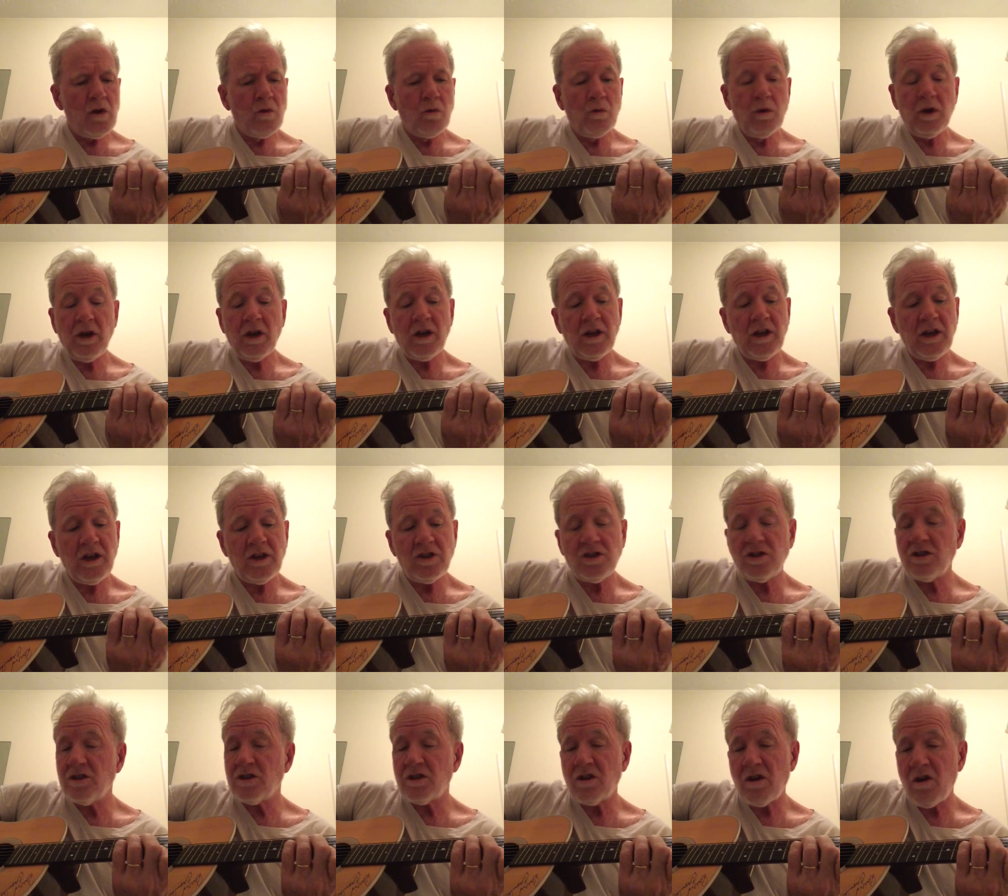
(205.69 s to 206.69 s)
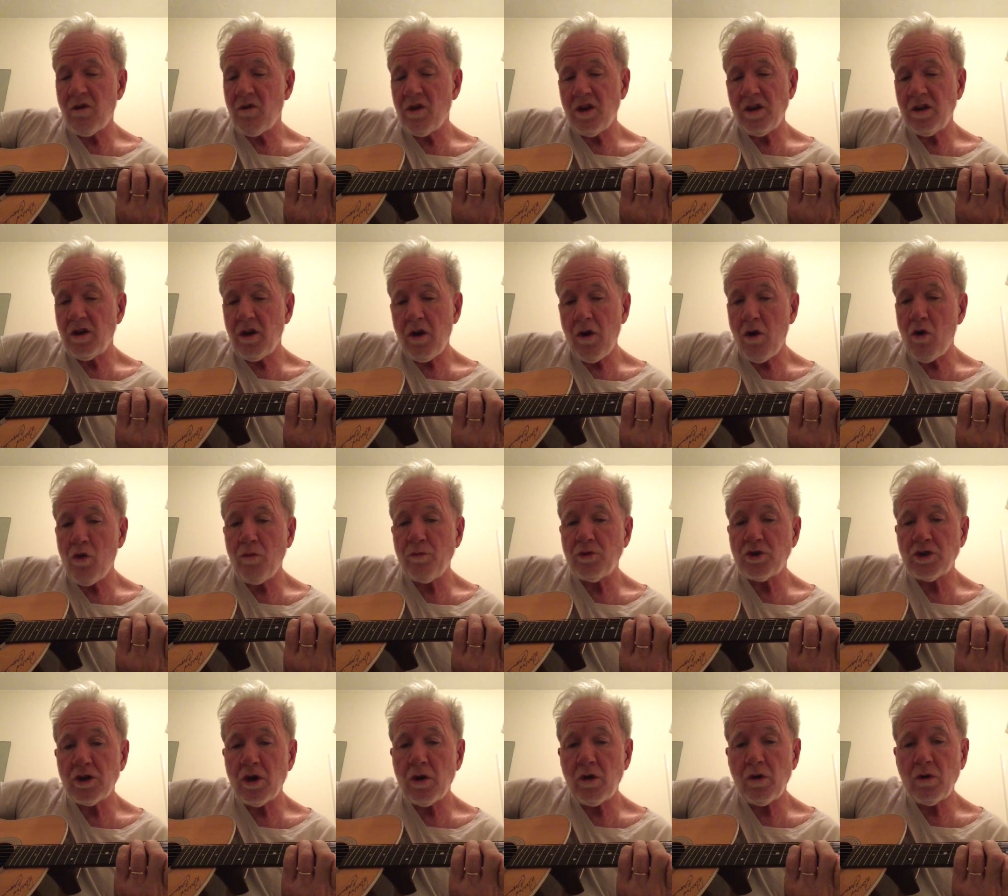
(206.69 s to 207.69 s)
Really just going to
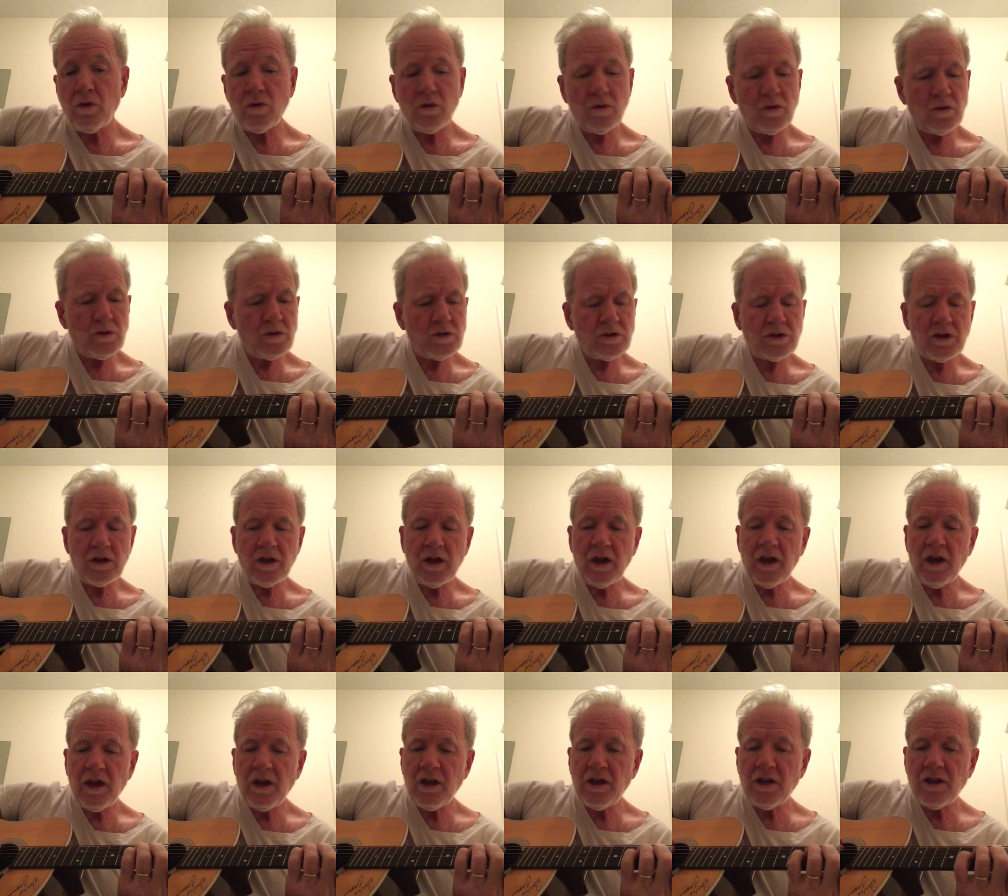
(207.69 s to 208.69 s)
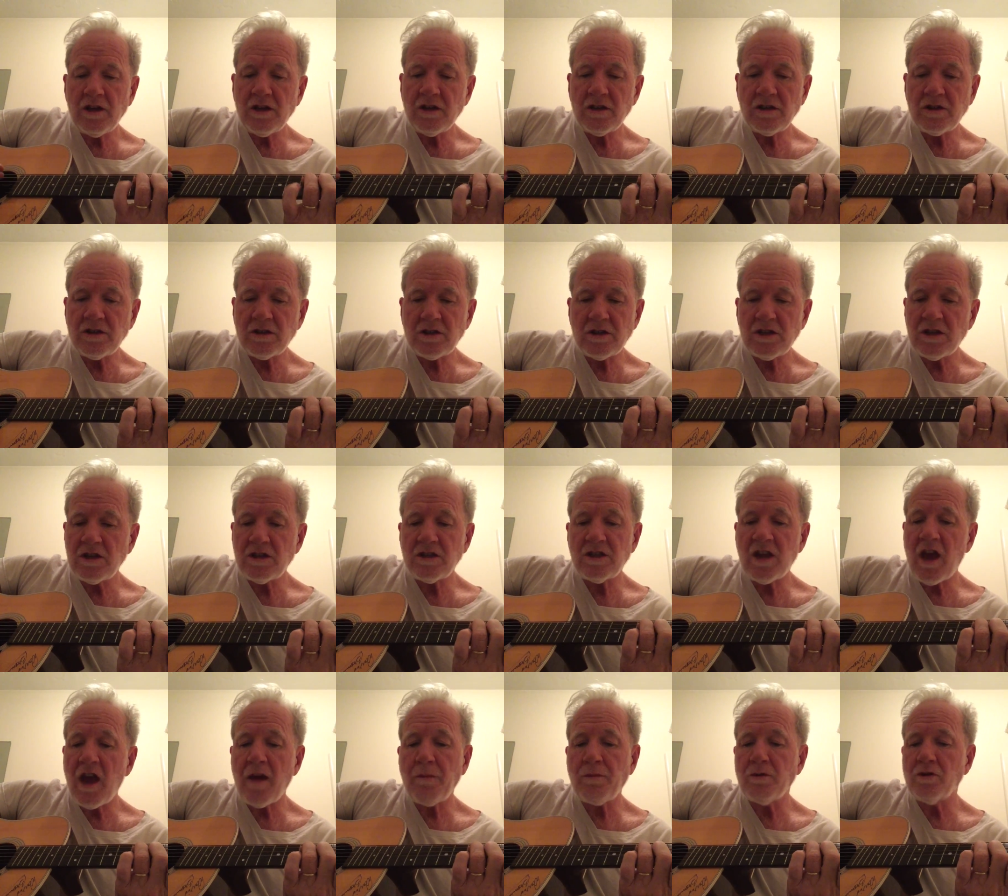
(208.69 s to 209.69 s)
home shows, and his
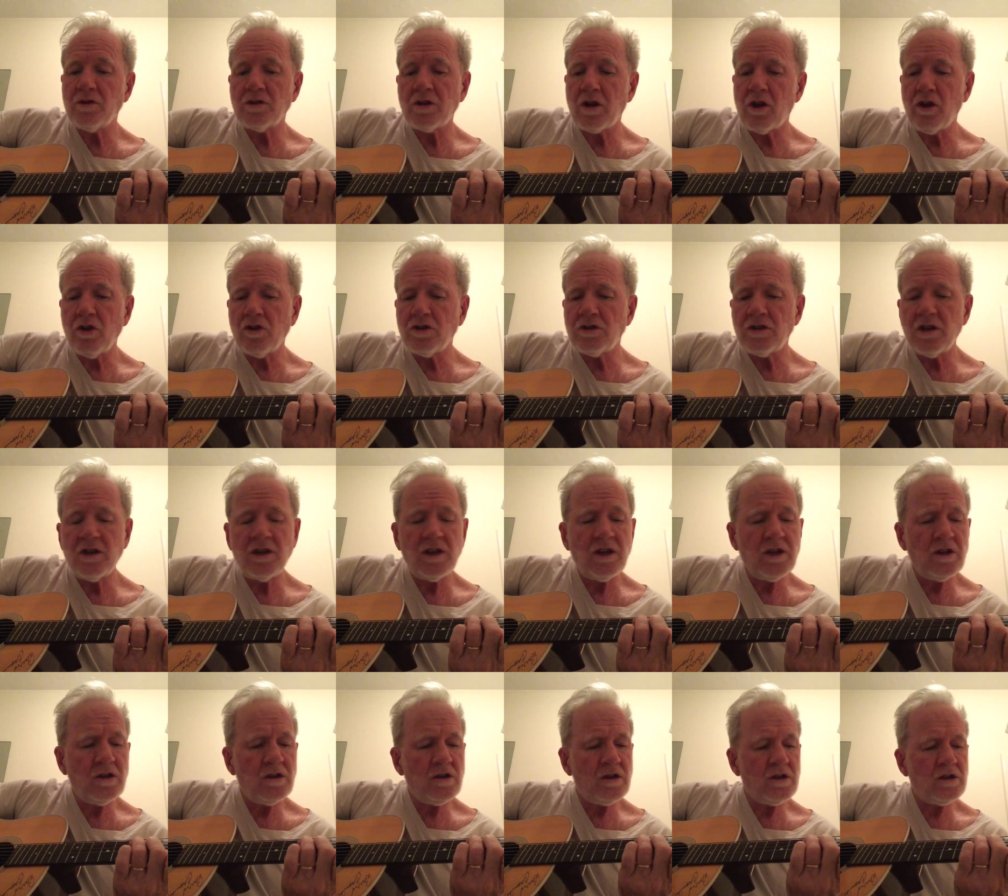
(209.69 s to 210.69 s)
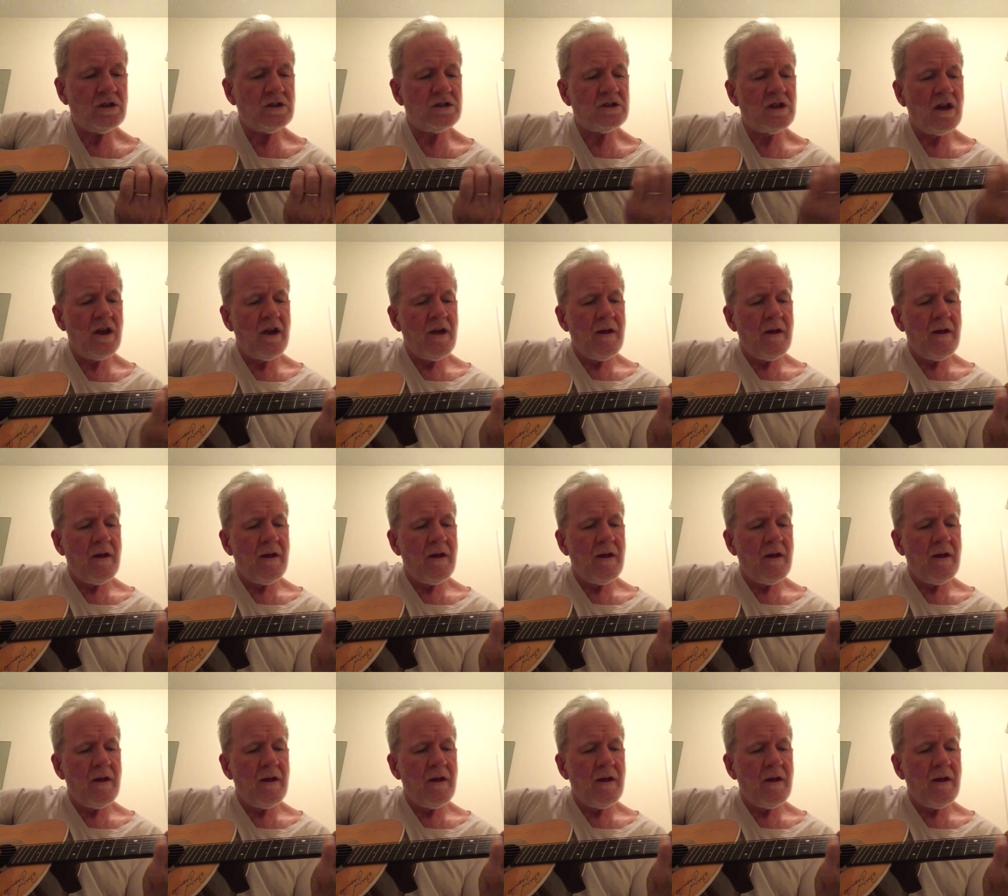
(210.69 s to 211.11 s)
disciples closed the deals.